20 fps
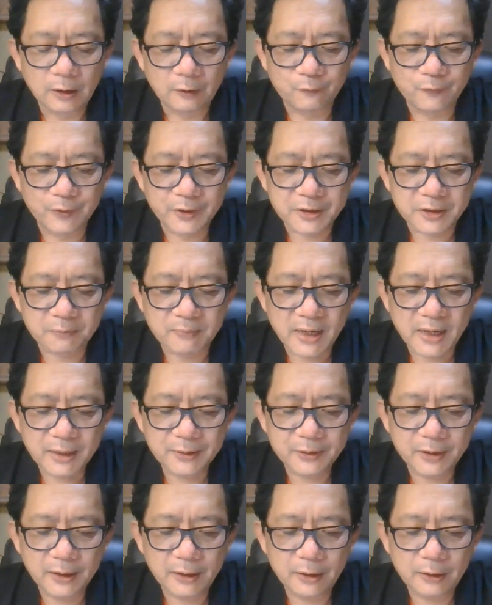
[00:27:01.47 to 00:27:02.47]
which
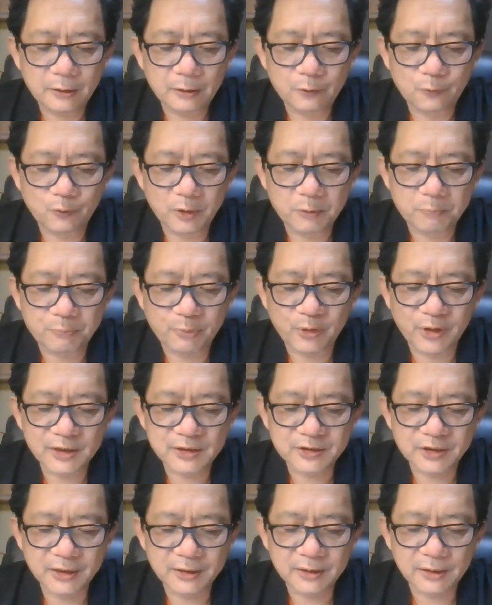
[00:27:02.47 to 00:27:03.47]
many
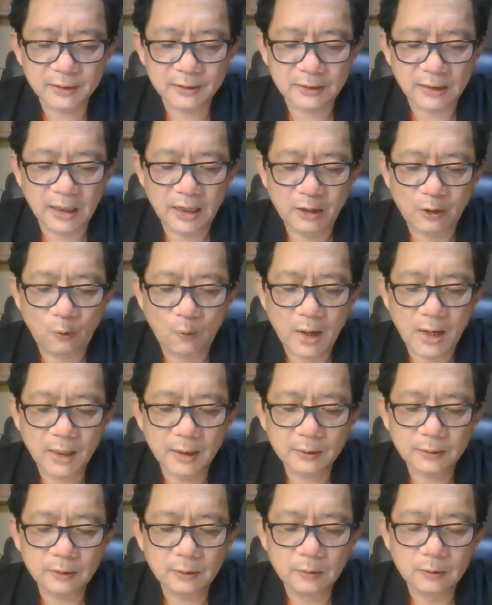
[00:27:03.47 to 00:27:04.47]
represented
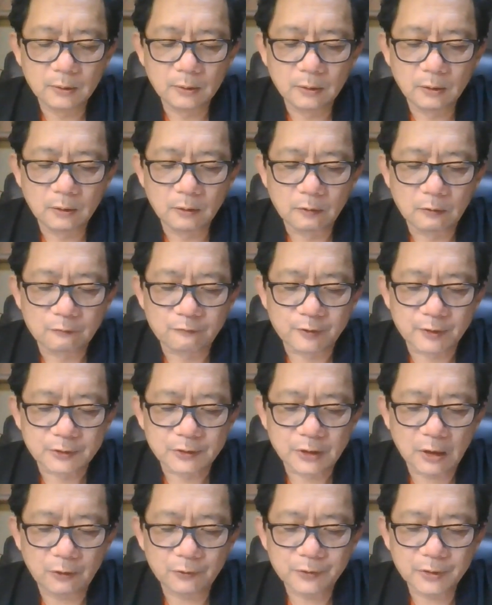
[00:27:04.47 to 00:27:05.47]
around
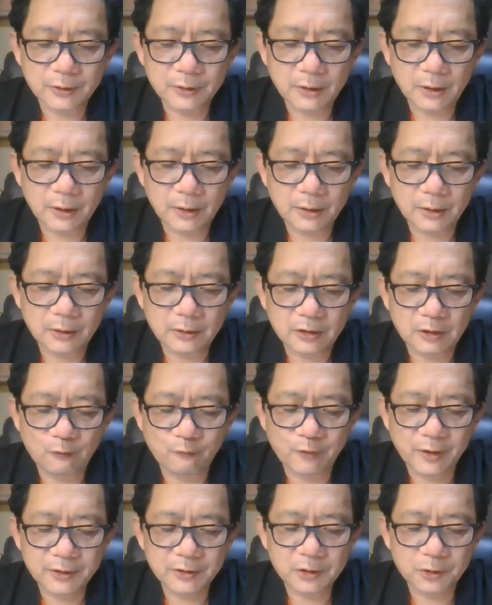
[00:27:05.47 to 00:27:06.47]
4,000
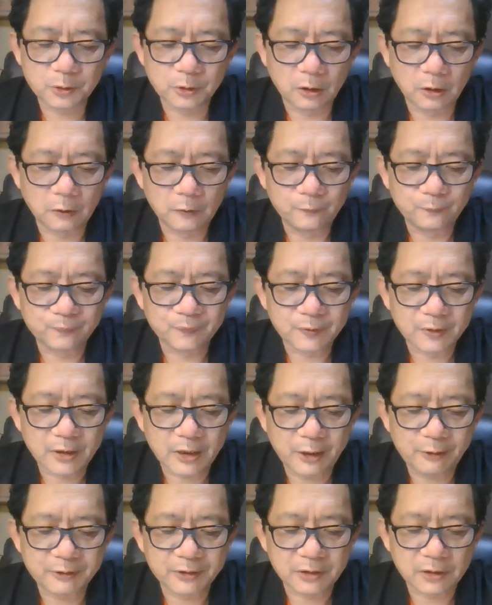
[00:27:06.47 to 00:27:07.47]
individual
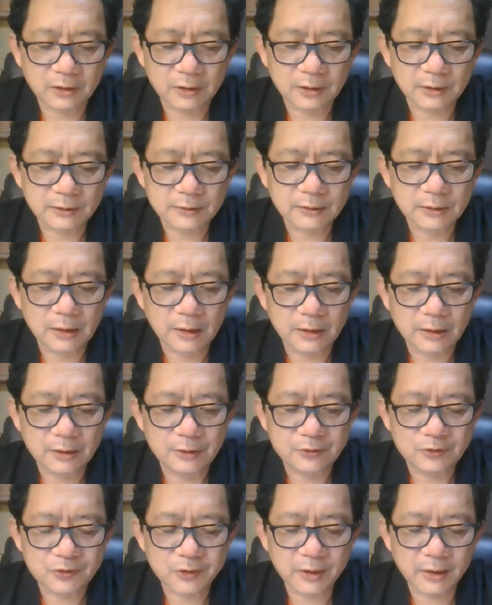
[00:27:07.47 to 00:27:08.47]
characters
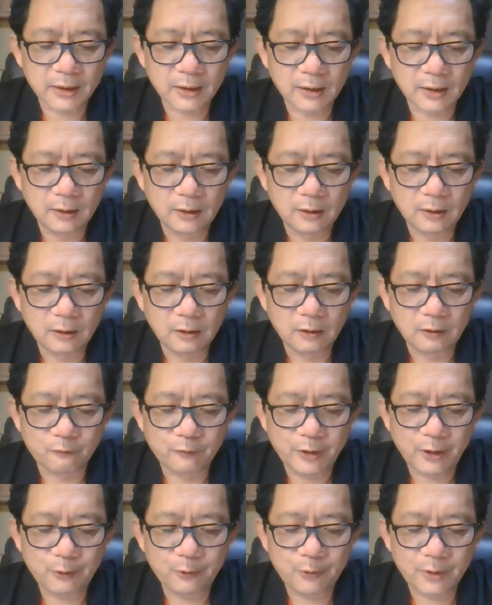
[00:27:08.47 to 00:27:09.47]
in their
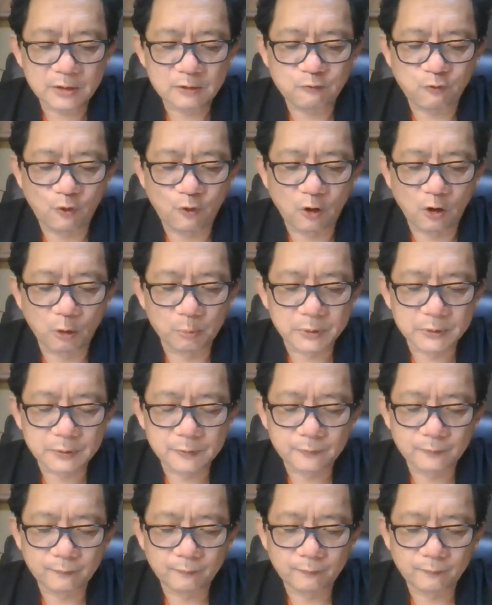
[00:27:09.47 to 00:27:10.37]
various forms.